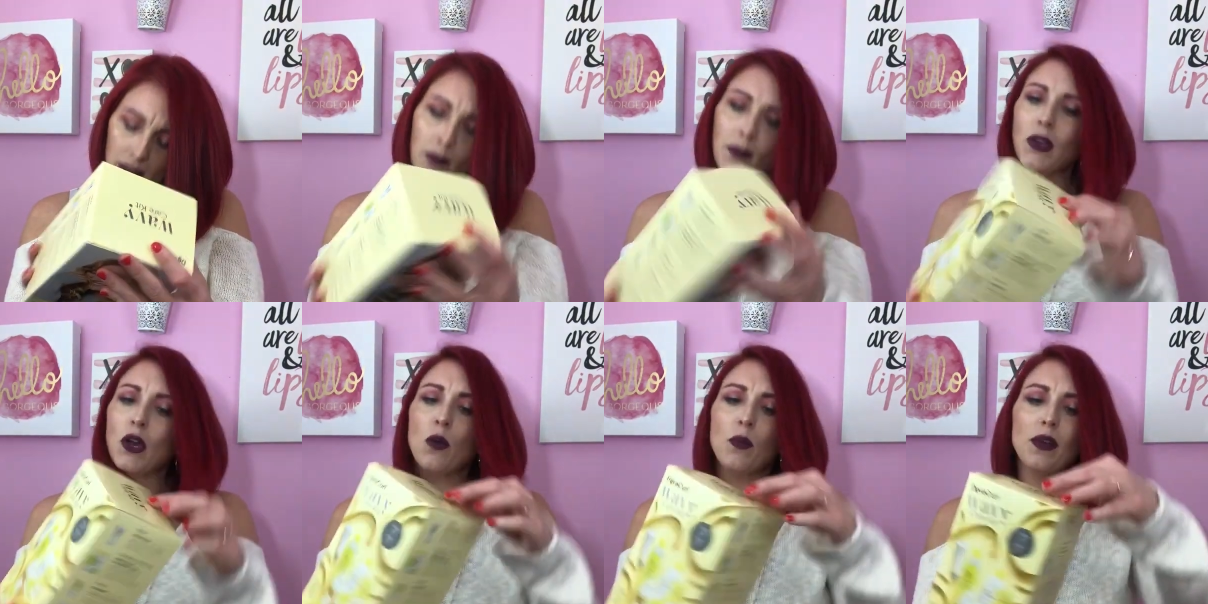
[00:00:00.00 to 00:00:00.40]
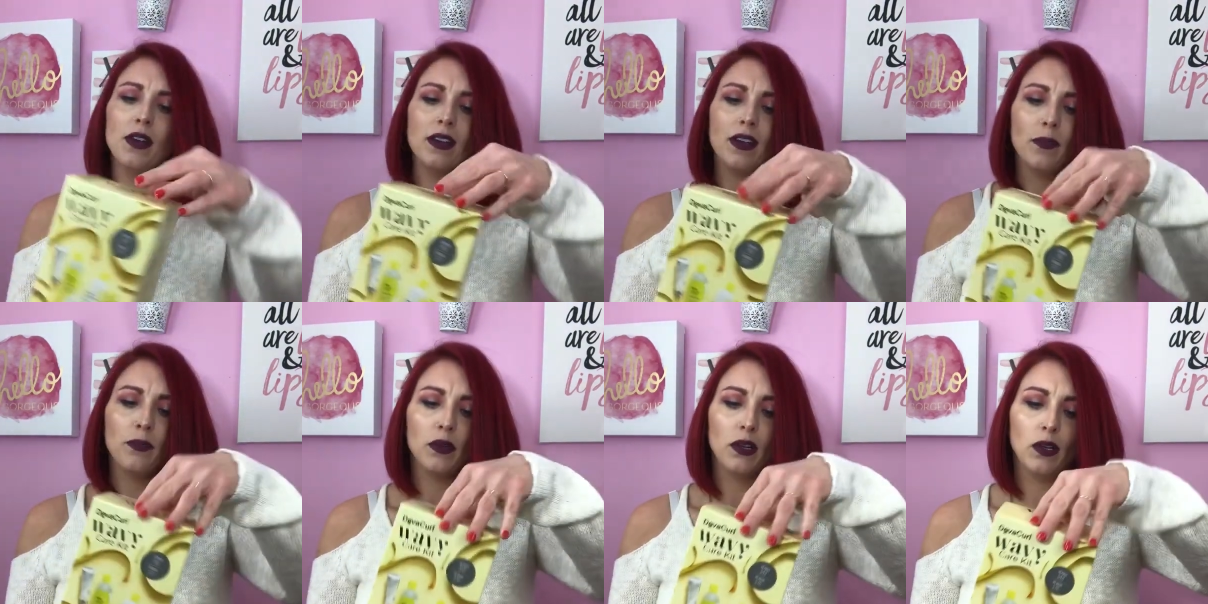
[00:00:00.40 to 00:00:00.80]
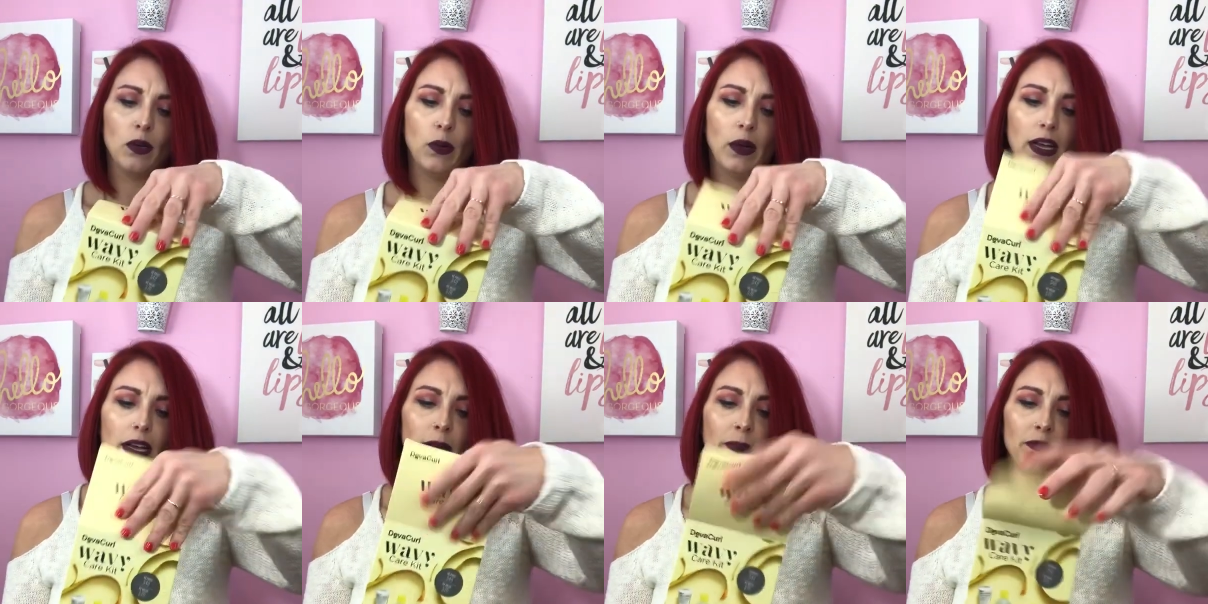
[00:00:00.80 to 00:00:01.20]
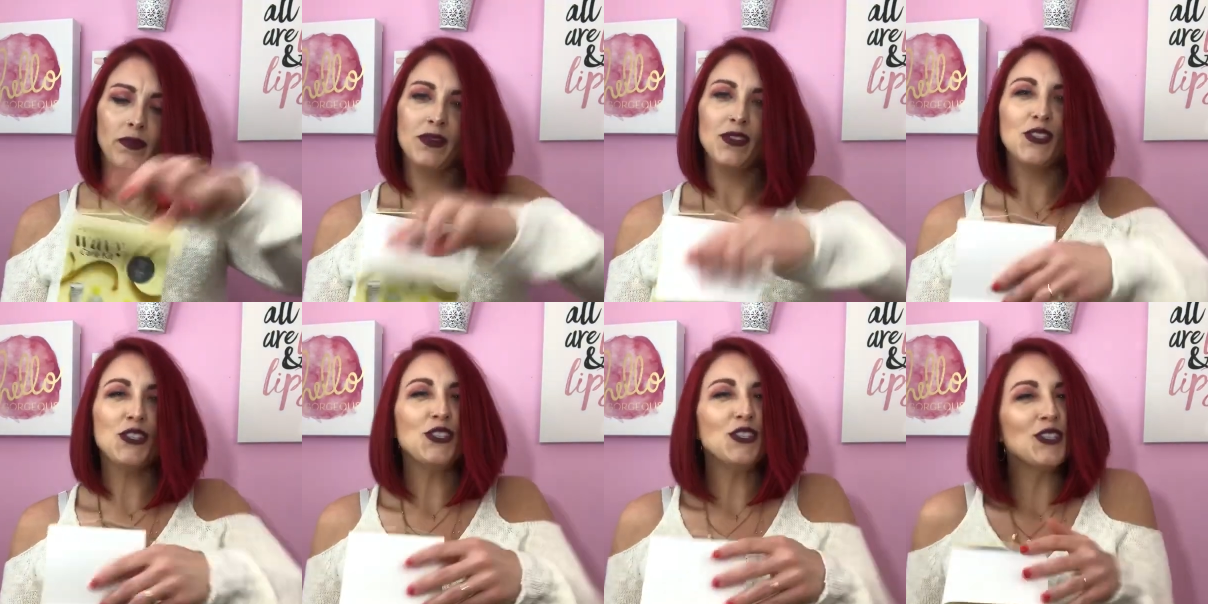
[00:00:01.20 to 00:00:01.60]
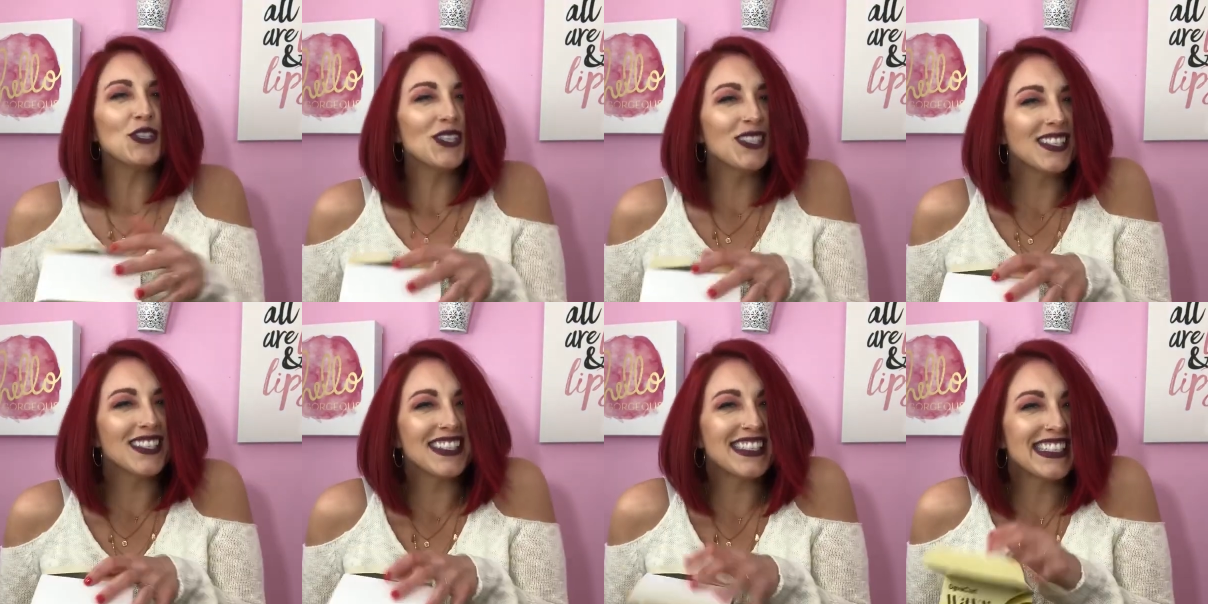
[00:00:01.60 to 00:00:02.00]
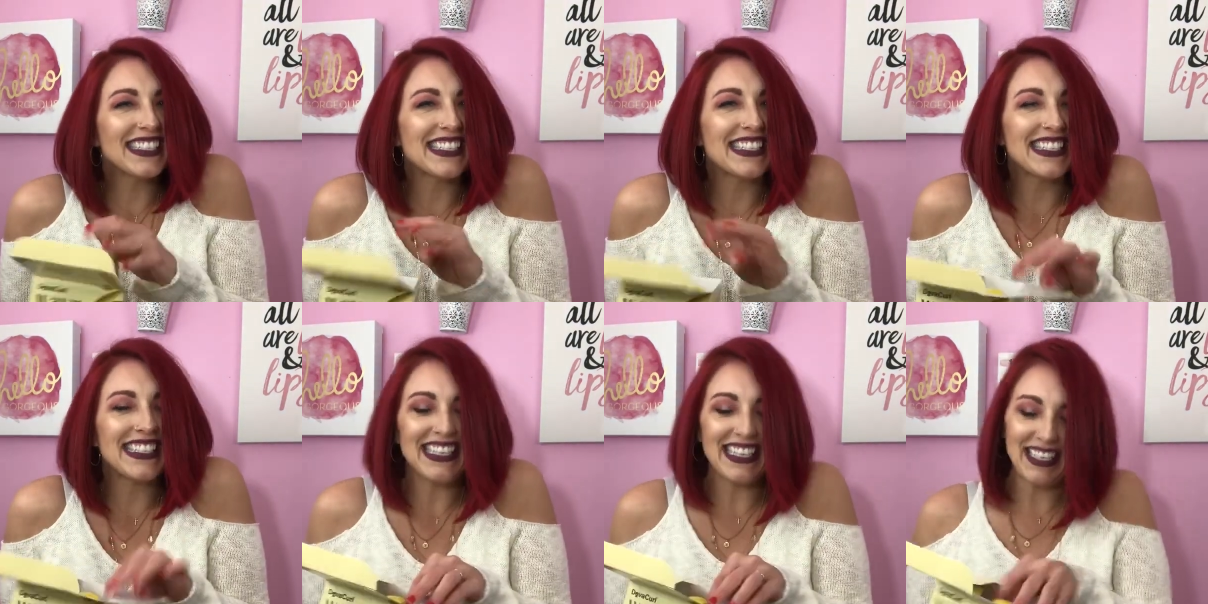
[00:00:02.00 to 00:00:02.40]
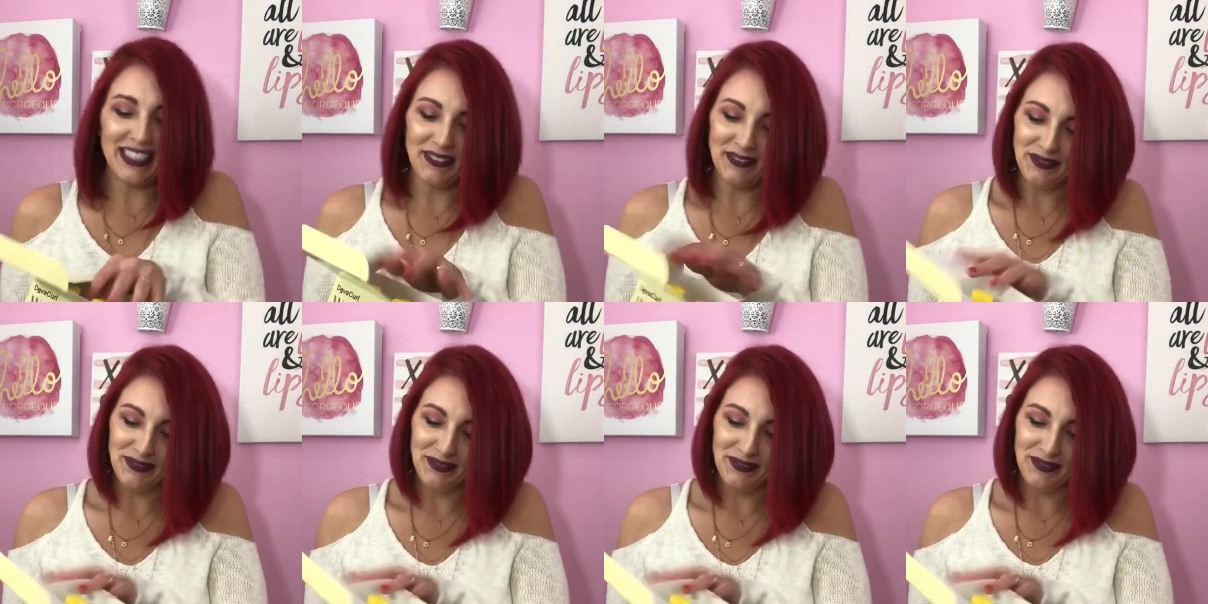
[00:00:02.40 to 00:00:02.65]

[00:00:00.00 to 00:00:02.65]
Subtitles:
Let me open it up real quick, just to see.